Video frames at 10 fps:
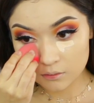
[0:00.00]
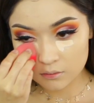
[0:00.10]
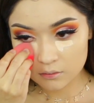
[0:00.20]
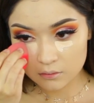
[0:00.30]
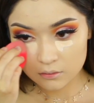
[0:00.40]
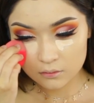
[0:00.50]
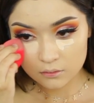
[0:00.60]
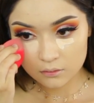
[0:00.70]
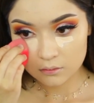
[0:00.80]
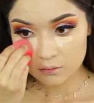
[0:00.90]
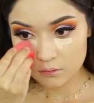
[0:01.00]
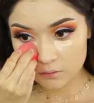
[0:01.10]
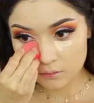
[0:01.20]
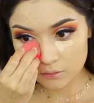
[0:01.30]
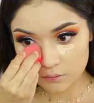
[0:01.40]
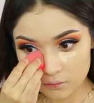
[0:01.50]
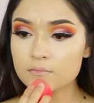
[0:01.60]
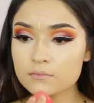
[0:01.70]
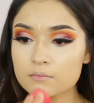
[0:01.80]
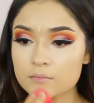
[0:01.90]
so that's why I'm going to mix them
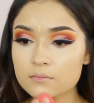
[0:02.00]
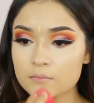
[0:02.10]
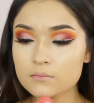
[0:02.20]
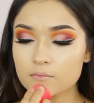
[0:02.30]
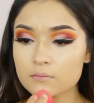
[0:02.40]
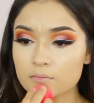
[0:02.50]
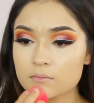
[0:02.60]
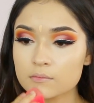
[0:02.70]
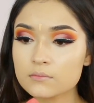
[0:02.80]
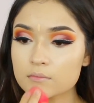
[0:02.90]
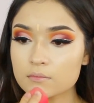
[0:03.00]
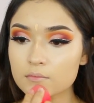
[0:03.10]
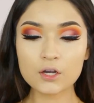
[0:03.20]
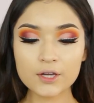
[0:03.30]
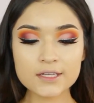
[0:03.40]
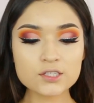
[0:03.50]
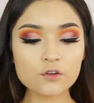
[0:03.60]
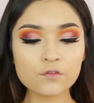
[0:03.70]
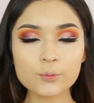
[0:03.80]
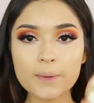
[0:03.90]
together. Okay, so
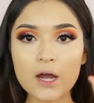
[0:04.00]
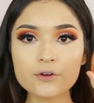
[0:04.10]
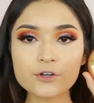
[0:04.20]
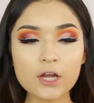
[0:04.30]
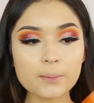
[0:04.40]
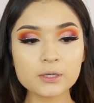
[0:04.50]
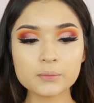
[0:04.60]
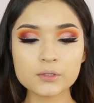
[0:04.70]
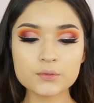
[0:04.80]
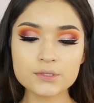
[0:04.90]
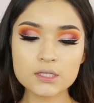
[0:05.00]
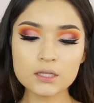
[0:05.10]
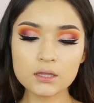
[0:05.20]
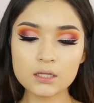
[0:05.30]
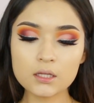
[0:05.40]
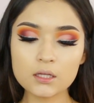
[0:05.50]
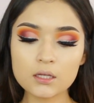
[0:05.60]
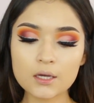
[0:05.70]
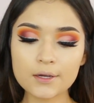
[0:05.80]
for powder, I'm going to be using the